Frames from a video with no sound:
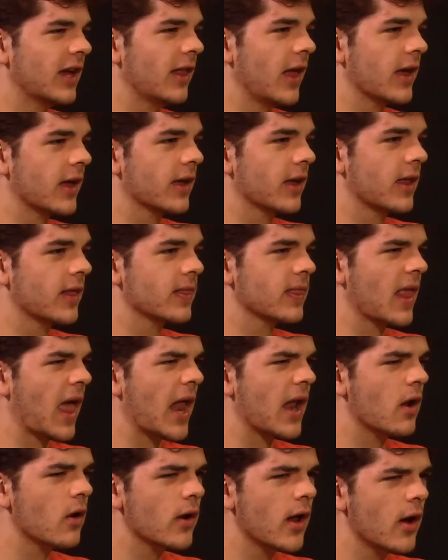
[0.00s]

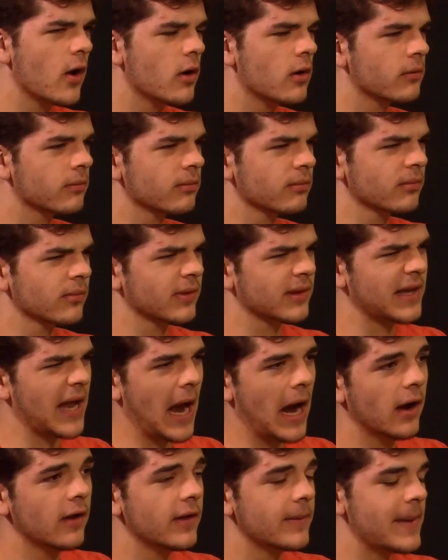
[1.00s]
I don't know
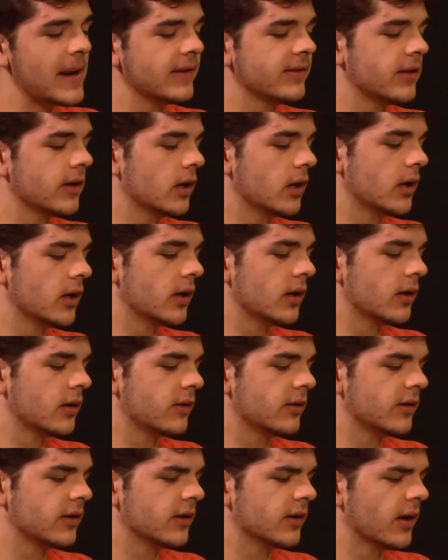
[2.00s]
how they make the
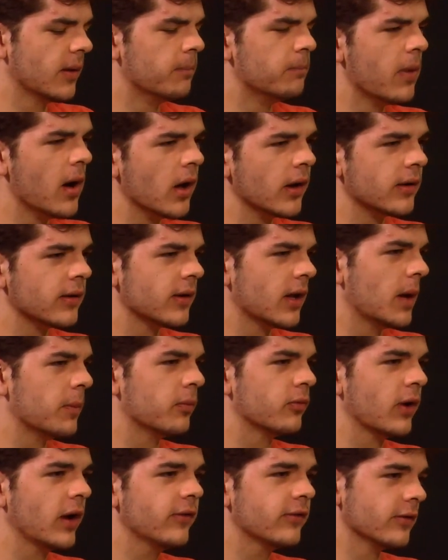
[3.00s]
bun a
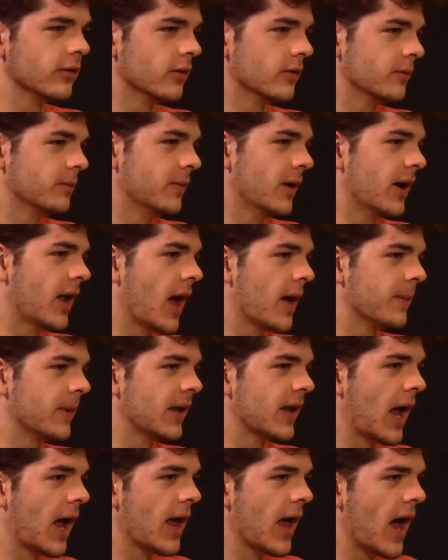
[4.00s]
pretzel, but I
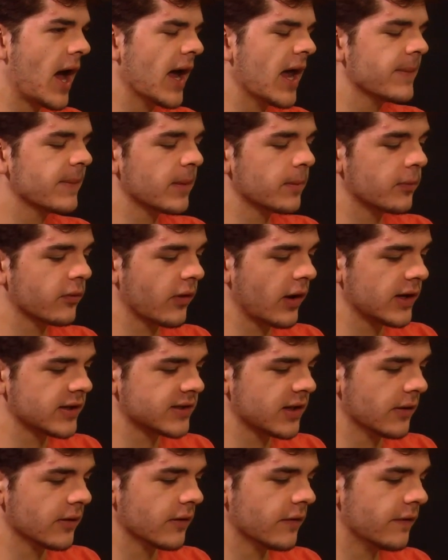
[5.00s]
mean I am
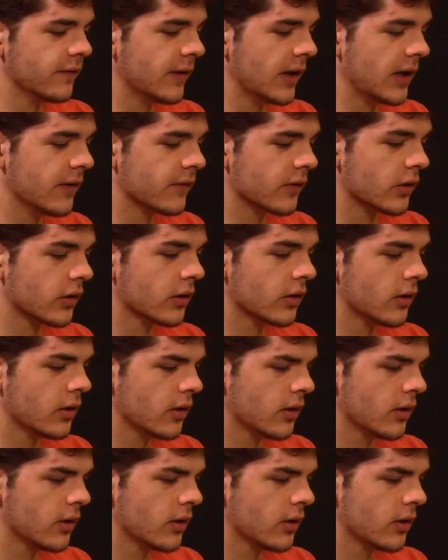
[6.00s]
impressed on the flavor.